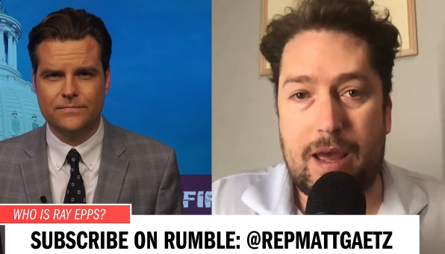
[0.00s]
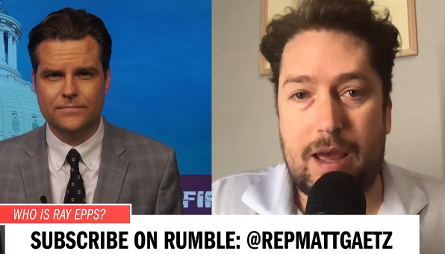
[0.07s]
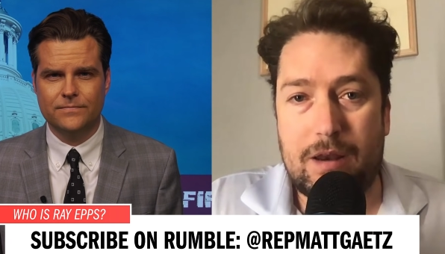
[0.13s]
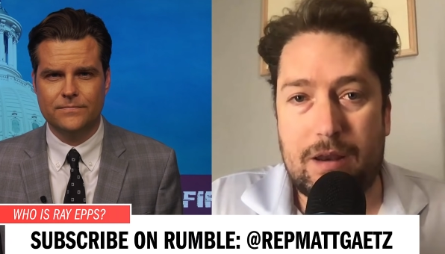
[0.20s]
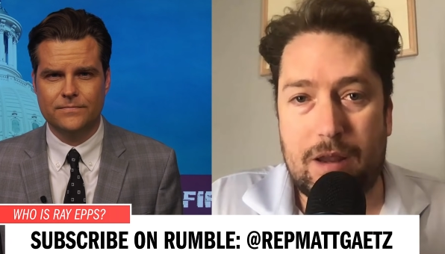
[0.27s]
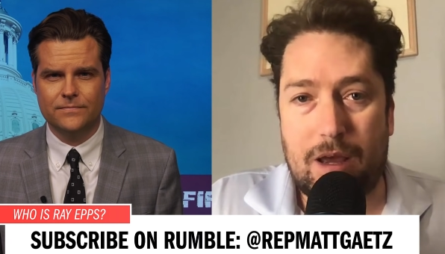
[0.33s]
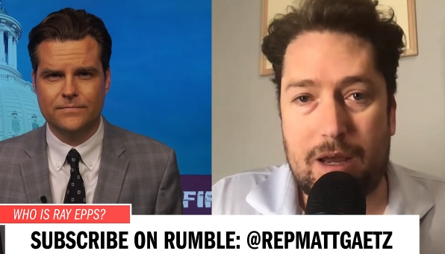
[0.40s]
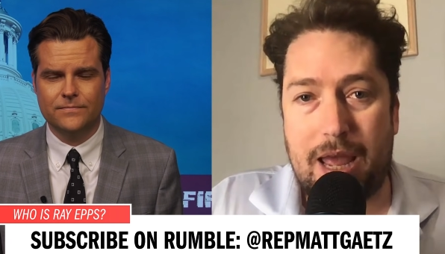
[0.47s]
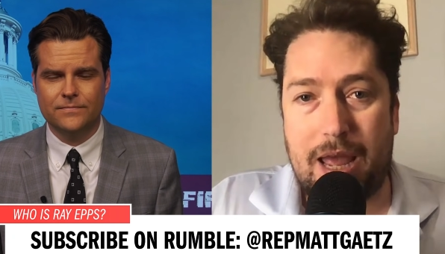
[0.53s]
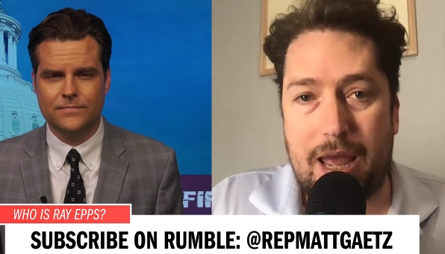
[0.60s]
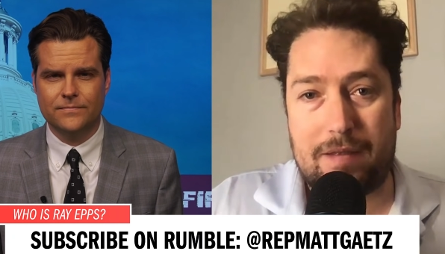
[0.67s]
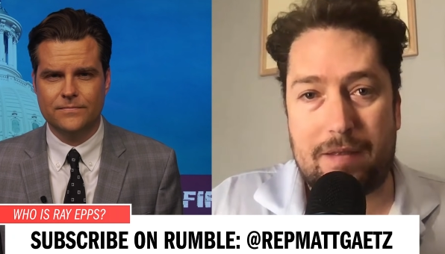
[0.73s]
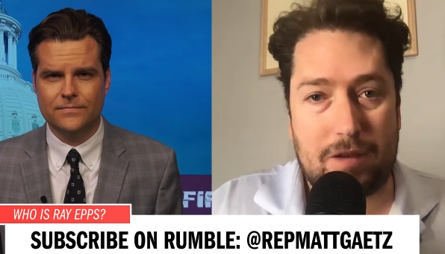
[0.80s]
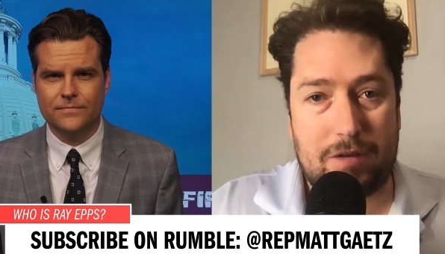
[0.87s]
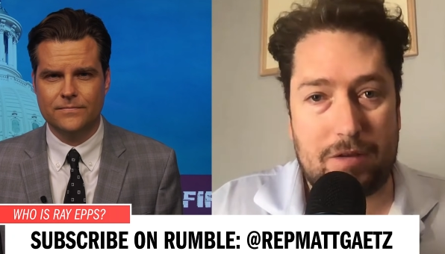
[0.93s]
Speaker 1: And
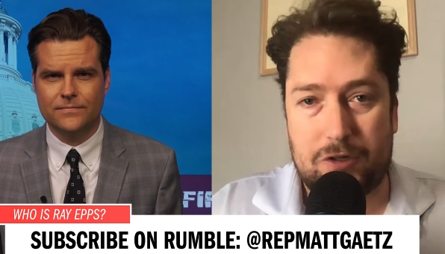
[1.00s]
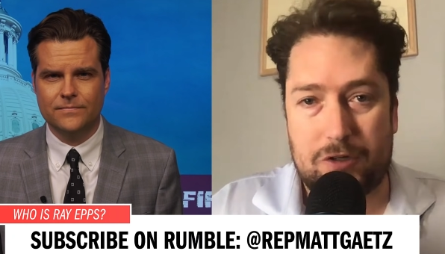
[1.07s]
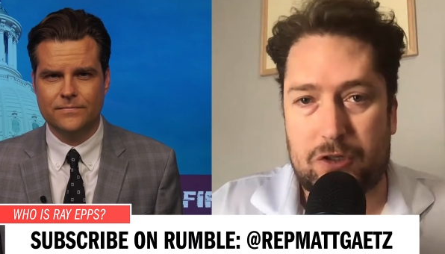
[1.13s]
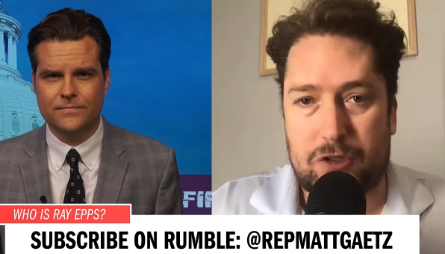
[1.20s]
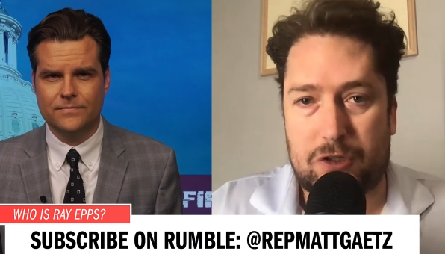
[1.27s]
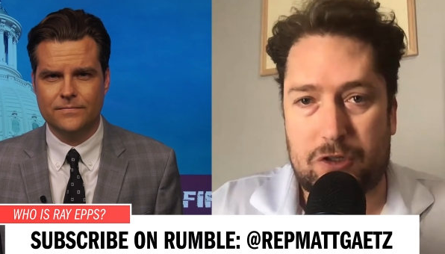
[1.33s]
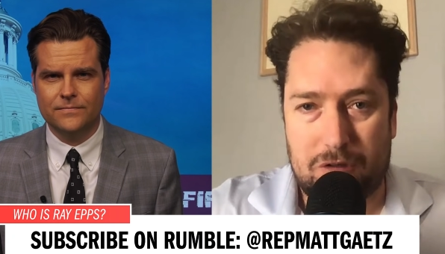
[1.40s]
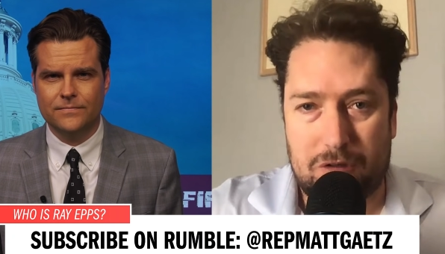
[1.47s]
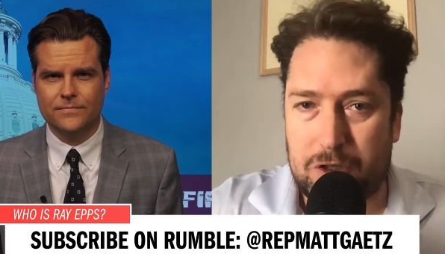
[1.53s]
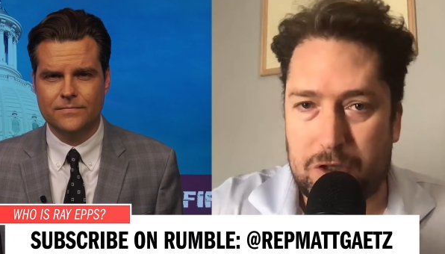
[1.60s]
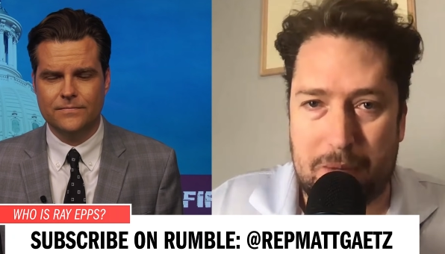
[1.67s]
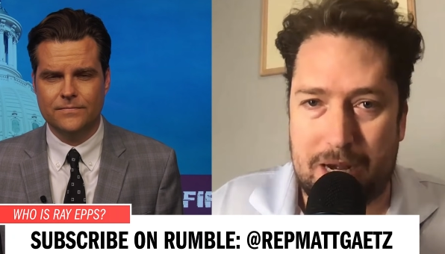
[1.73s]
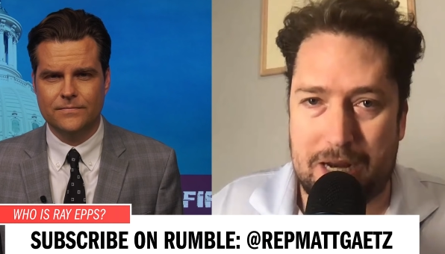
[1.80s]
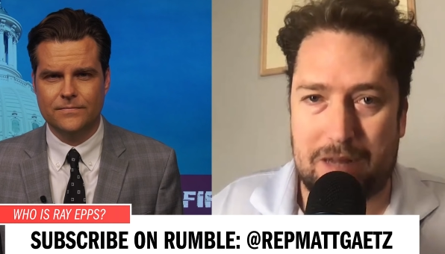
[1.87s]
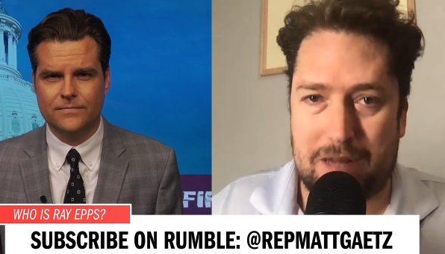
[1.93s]
again, there's
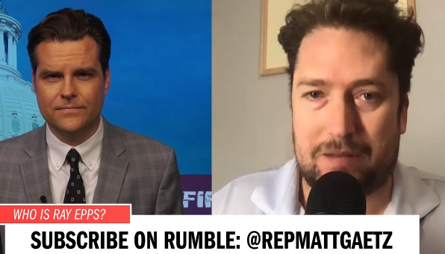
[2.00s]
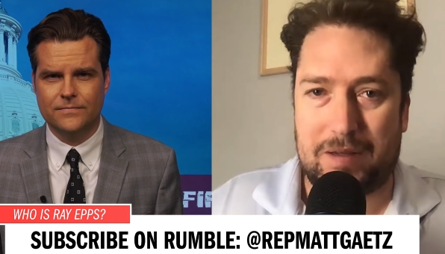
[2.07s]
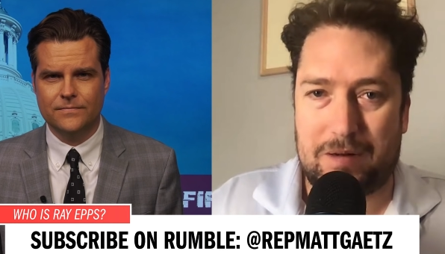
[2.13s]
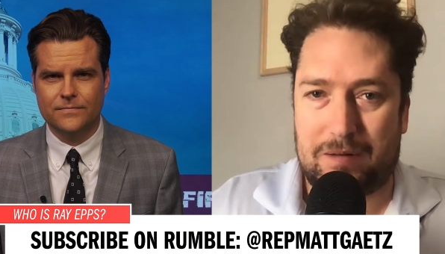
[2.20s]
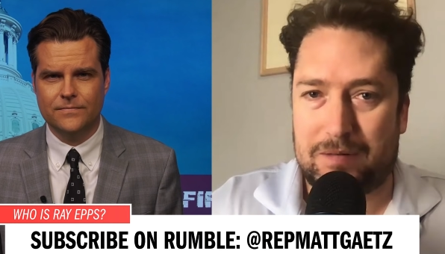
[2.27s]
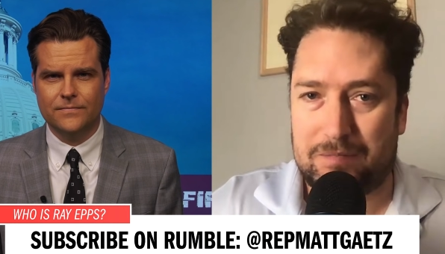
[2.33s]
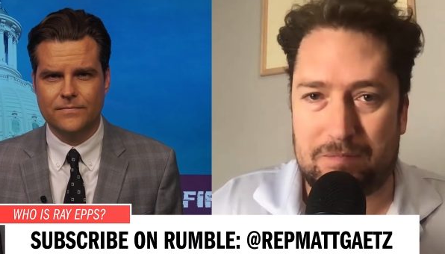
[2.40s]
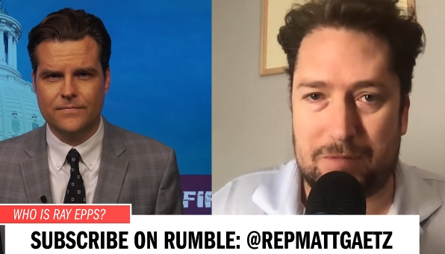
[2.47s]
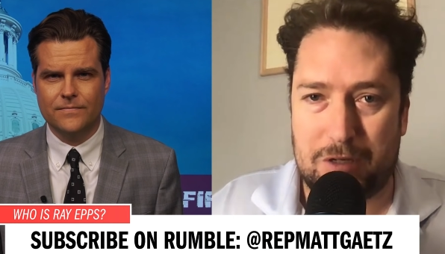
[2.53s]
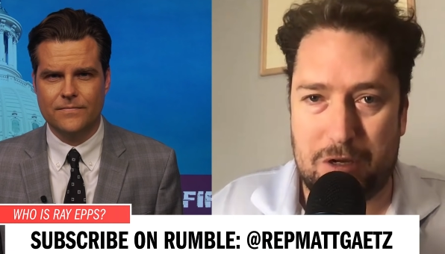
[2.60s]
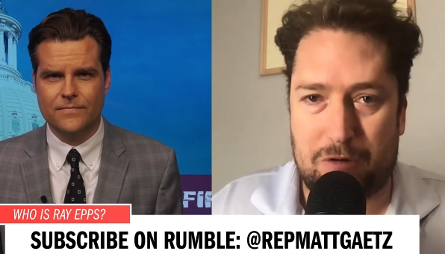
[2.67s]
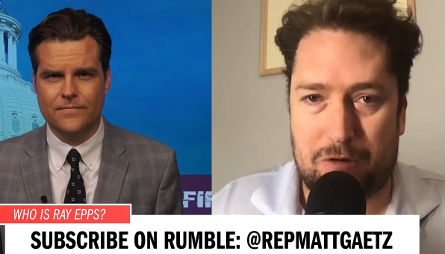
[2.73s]
so many little,